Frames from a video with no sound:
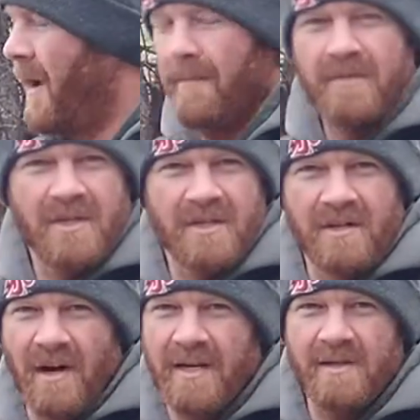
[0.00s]
just an
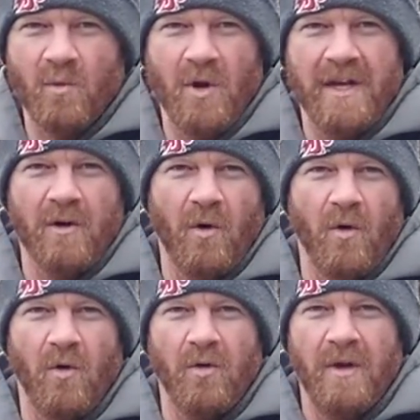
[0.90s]
awesome way to
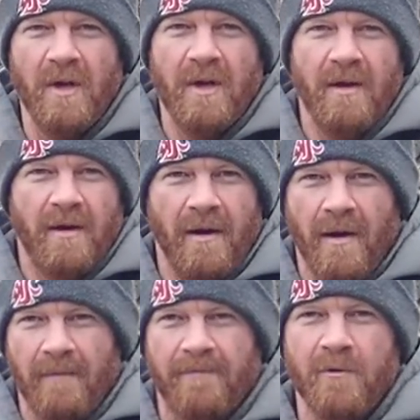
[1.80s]
hold
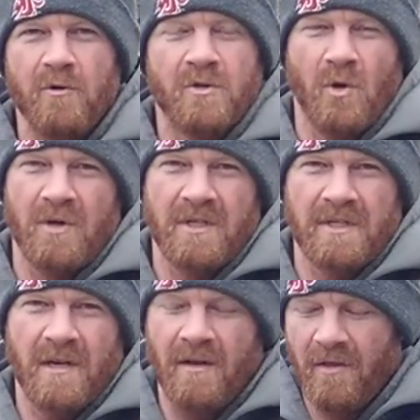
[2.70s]
food
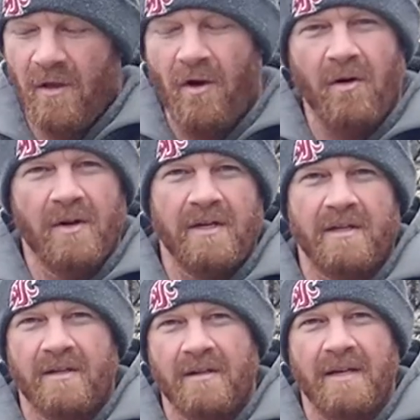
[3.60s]
sources long
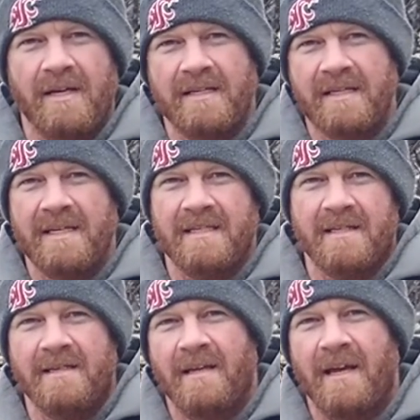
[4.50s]
into the late
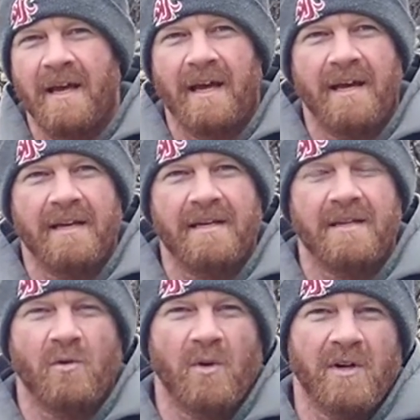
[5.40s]
season and
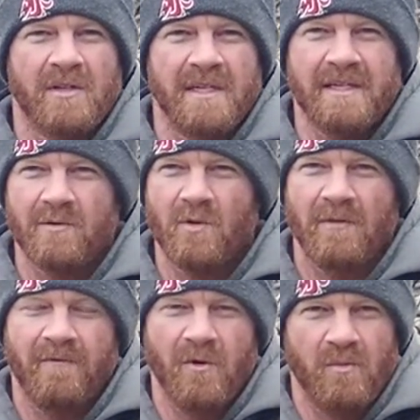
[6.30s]
into the winter season, when
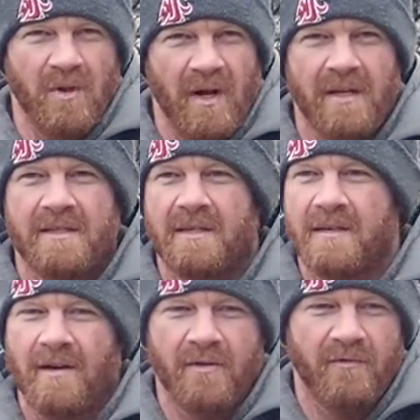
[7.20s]
food plots and
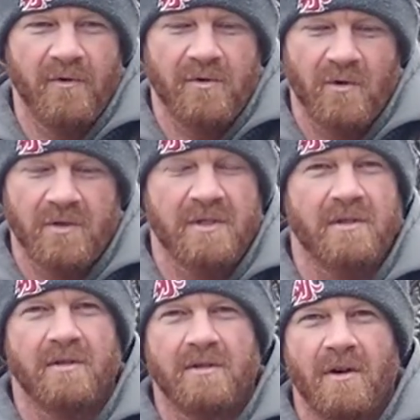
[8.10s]
other food sources
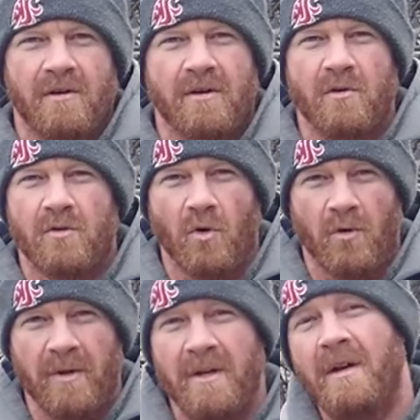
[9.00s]
are starting to go
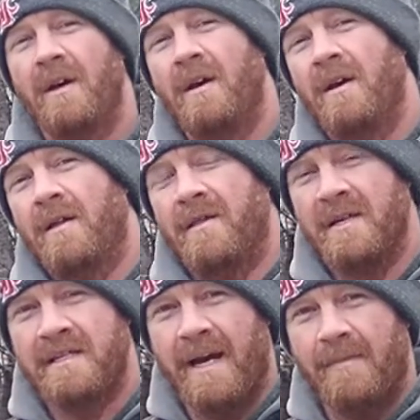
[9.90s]
dormant.
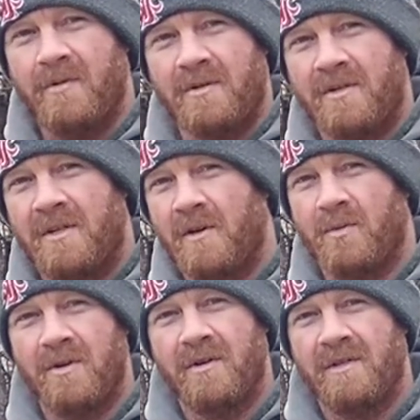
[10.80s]
These apples are still
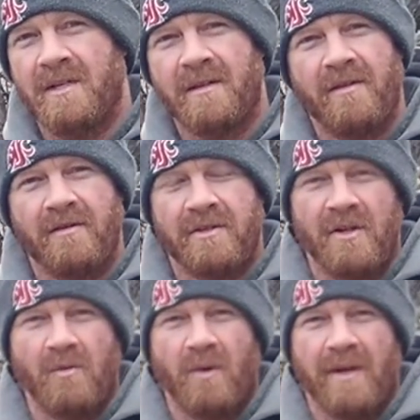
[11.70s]
producing, they're
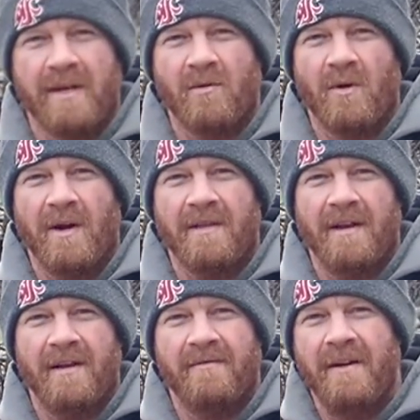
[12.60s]
still bringing in
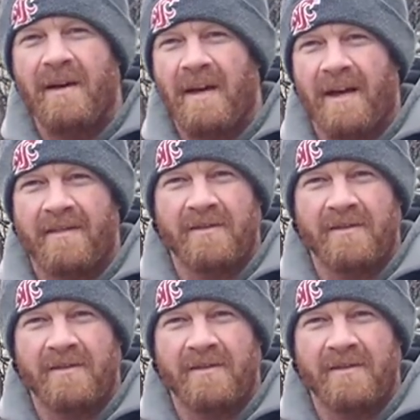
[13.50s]
wildlife, and they're